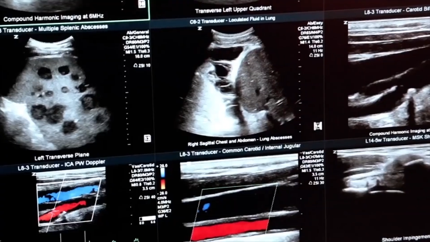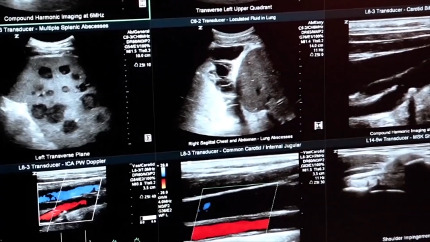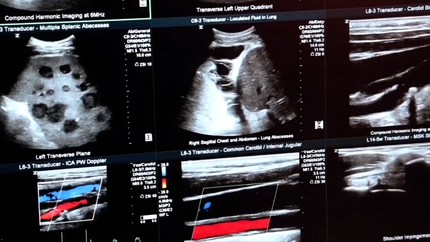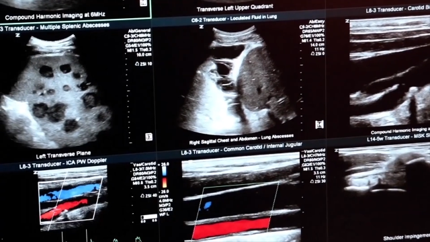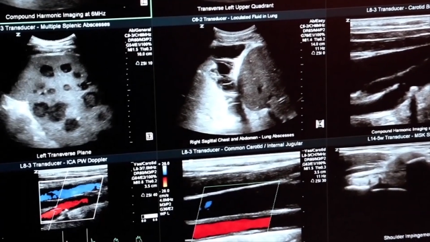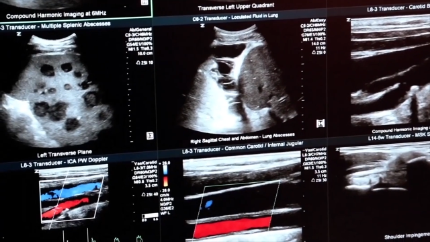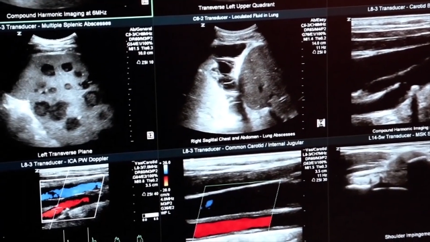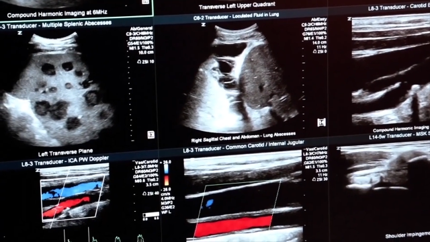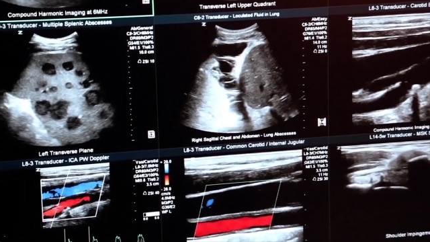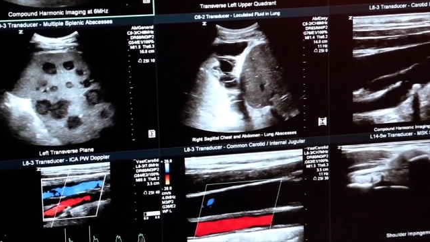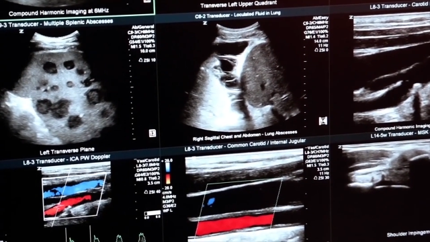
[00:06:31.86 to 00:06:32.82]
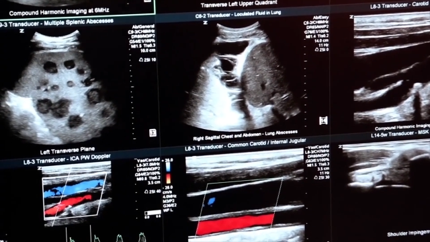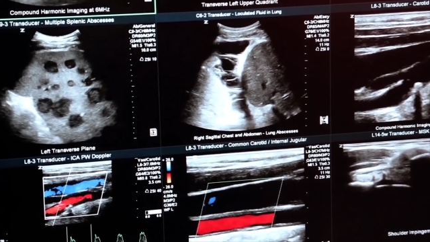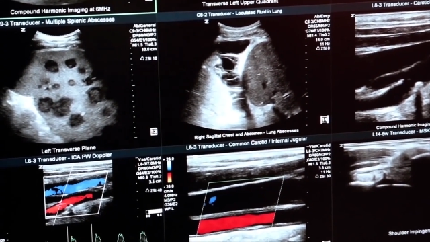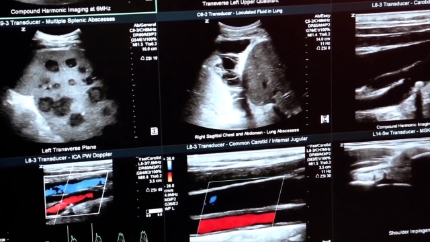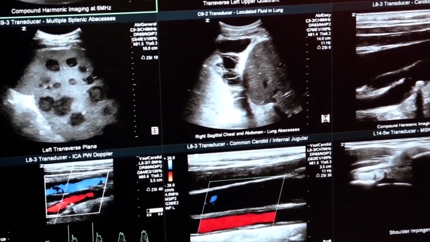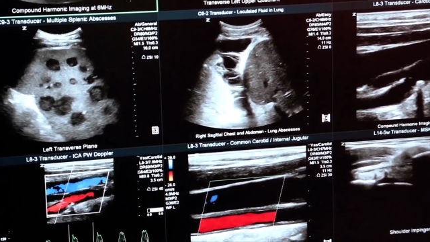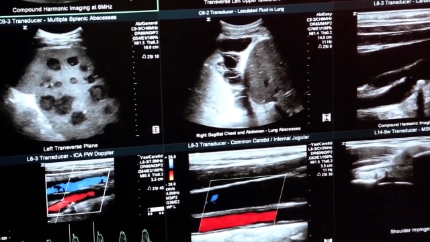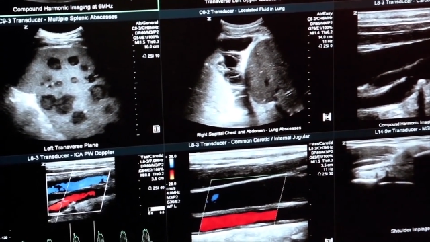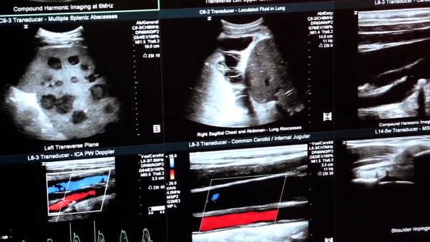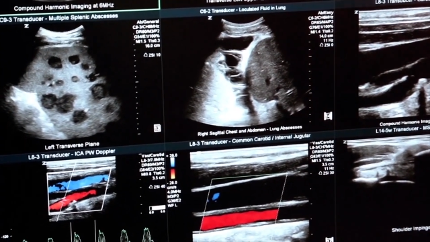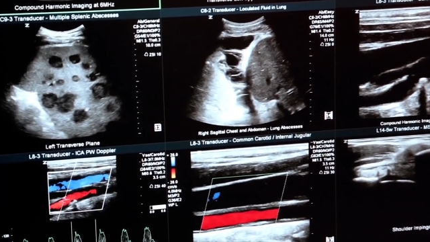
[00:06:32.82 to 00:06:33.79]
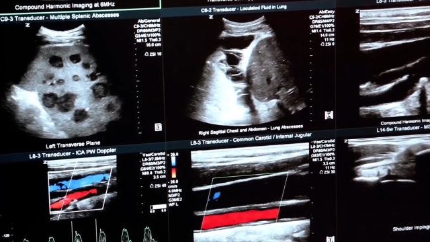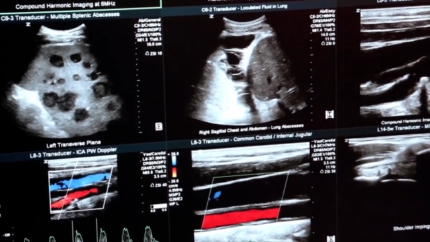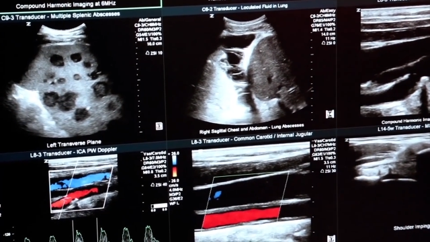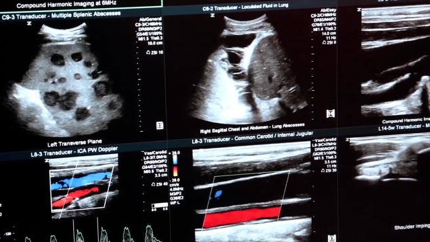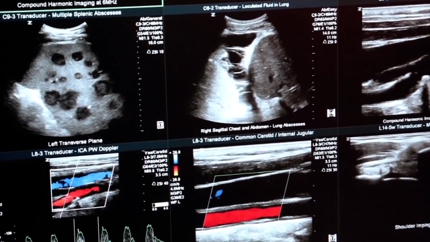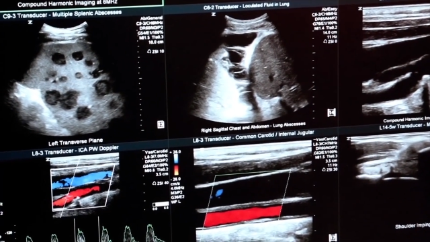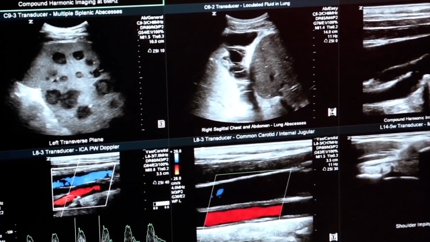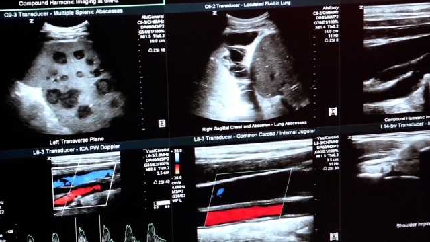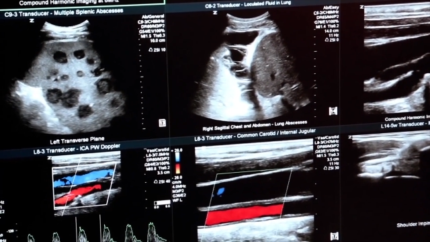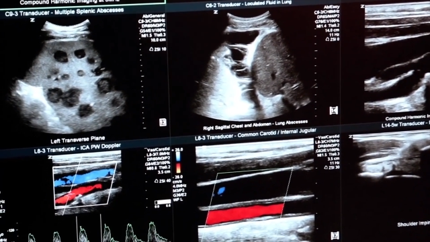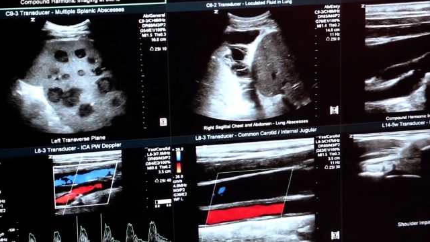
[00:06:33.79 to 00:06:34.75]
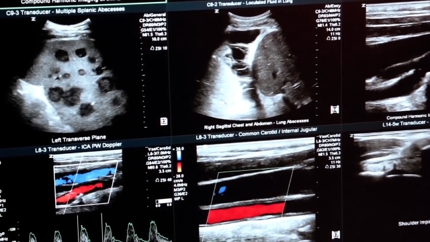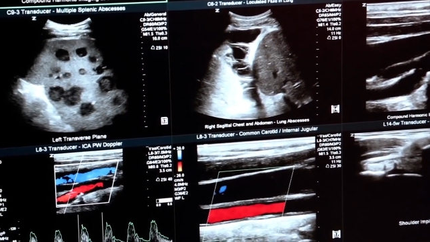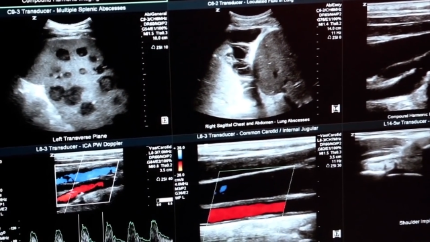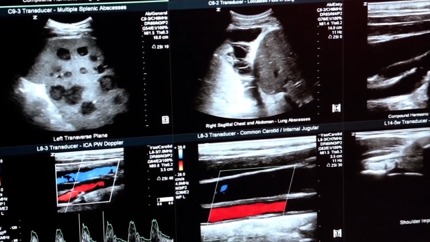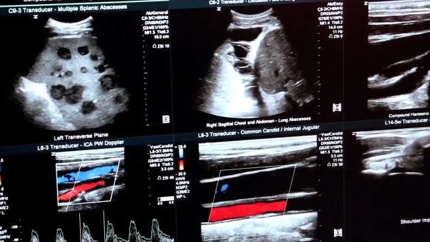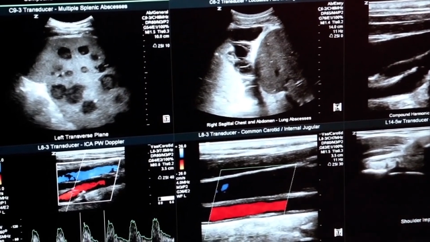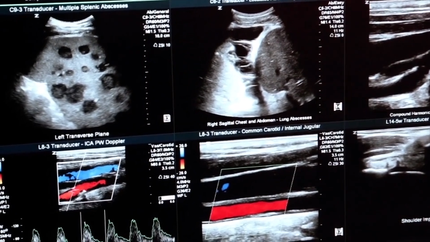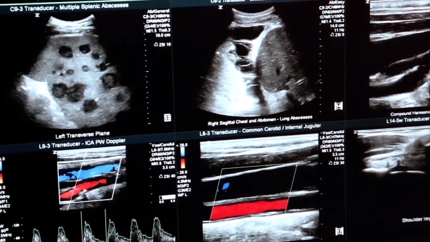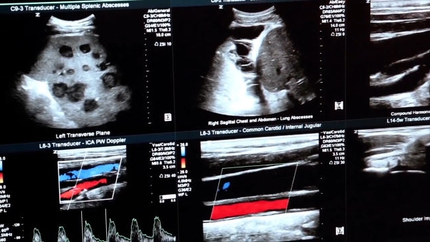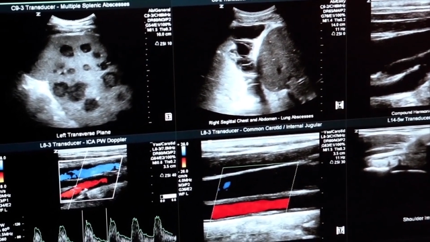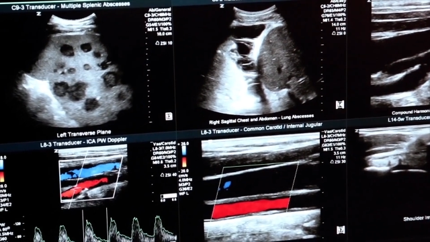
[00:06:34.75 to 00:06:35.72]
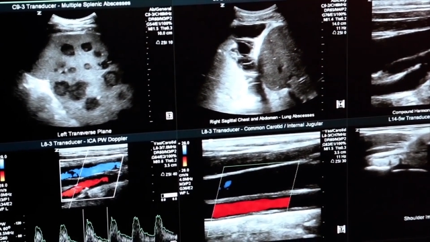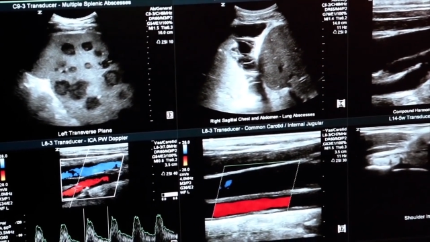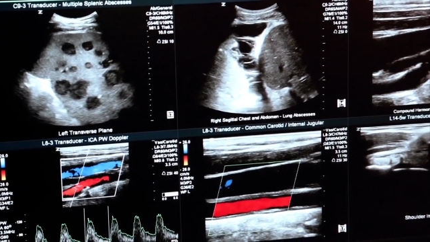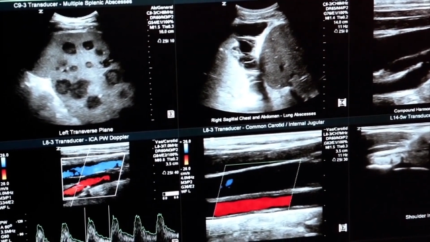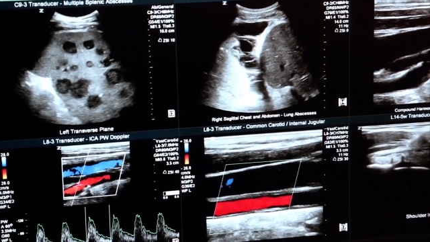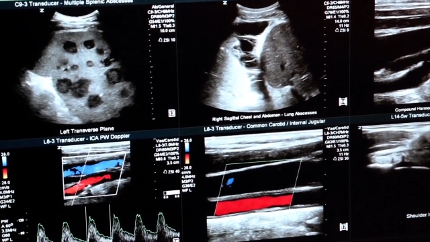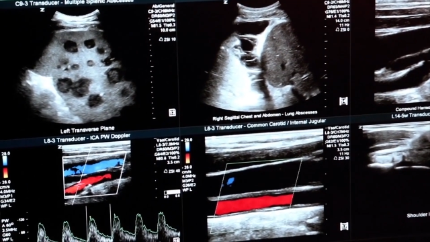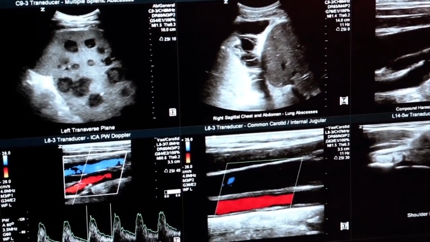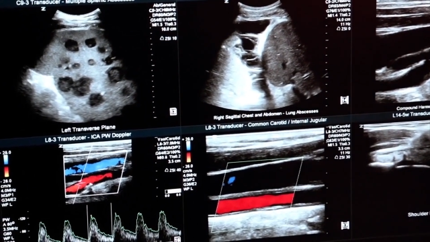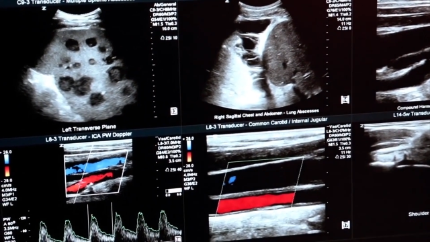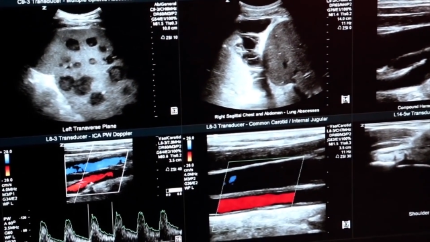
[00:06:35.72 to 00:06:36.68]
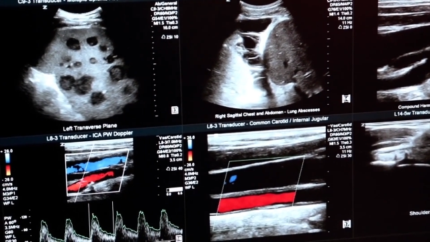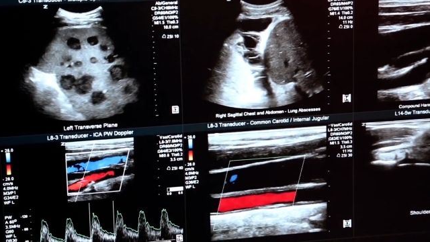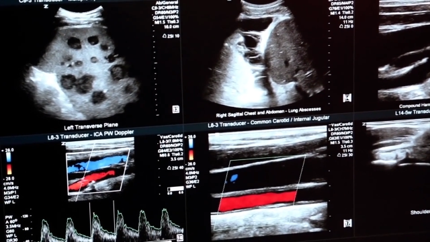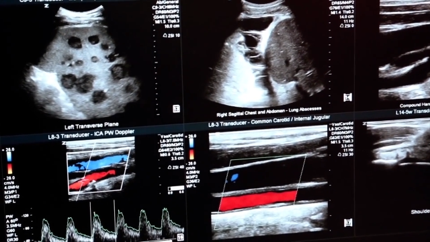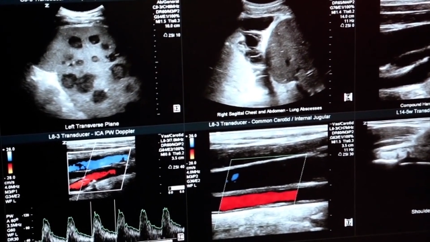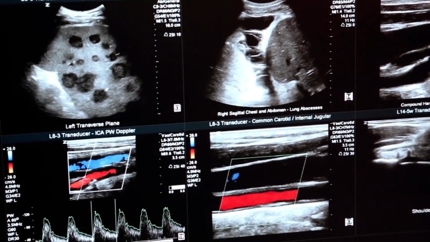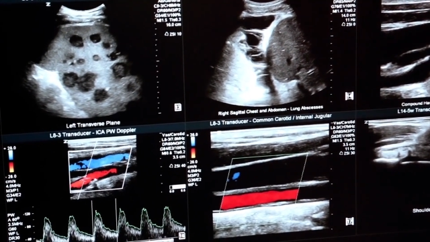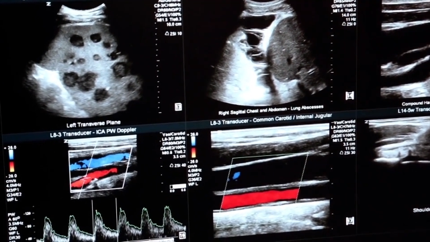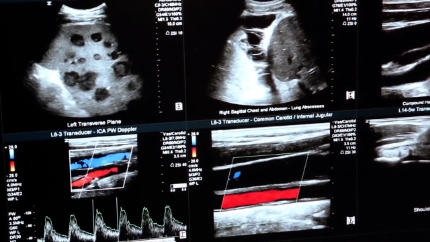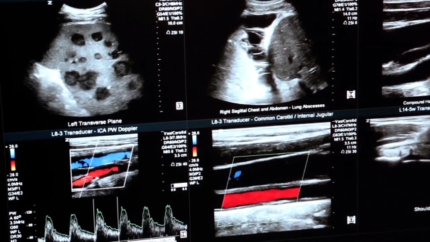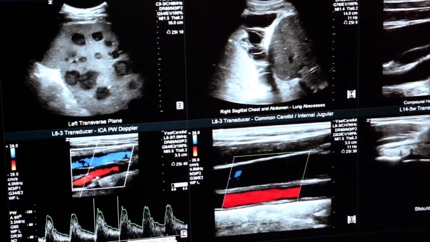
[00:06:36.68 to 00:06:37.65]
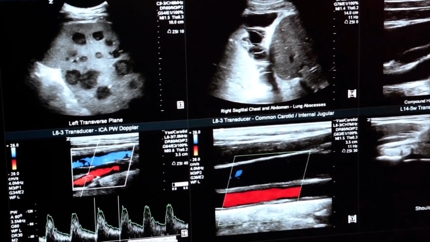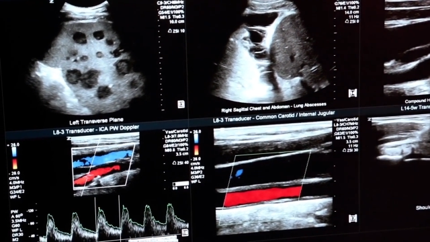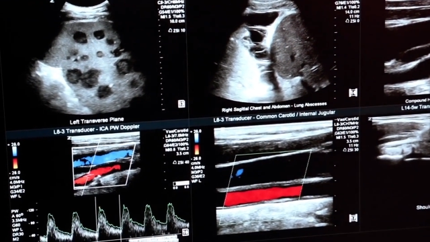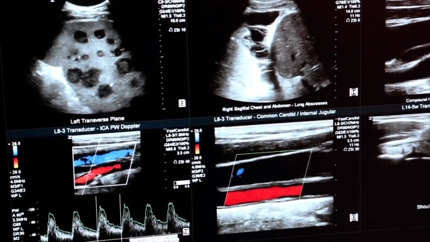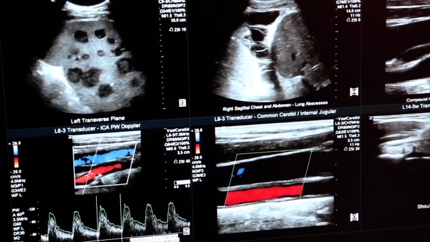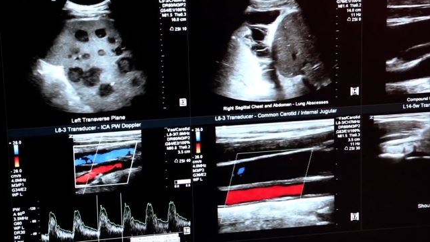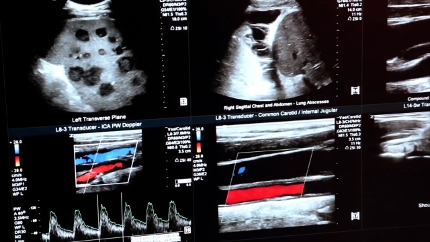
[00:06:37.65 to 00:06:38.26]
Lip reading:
[unreadable: no face in view]